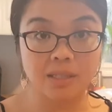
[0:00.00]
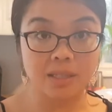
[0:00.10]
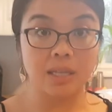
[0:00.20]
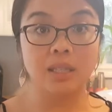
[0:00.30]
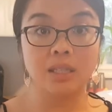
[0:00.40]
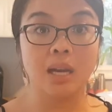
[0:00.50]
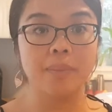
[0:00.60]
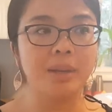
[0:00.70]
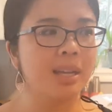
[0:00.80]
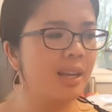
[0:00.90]
it's
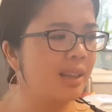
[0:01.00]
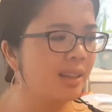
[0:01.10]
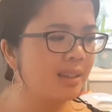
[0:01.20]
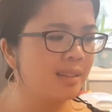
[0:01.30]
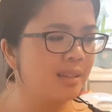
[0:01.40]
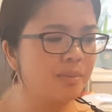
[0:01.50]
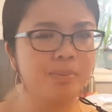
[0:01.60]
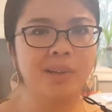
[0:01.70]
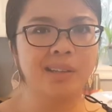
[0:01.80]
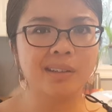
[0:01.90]
yummy and I think it's, it's
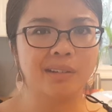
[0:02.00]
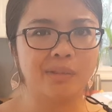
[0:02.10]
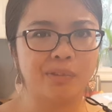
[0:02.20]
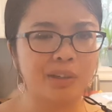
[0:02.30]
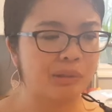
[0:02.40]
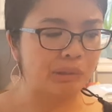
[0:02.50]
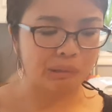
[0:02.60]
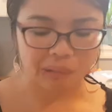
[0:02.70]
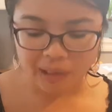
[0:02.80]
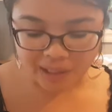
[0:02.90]
pretty good for you
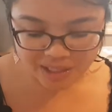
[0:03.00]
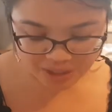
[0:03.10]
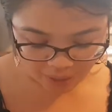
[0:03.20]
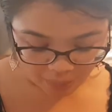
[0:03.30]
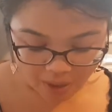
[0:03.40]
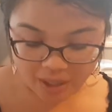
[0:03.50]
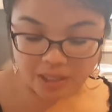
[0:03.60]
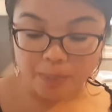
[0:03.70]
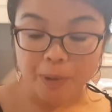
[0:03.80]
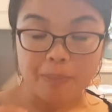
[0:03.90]
too. So
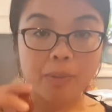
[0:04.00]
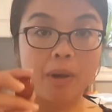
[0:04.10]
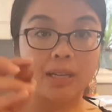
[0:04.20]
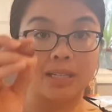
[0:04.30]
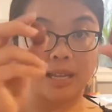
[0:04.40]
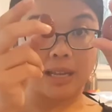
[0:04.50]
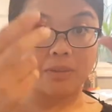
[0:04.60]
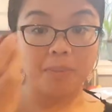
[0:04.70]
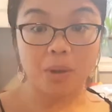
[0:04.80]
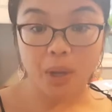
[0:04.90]
to prep them all I did, I
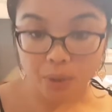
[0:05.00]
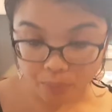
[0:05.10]
gave them a quick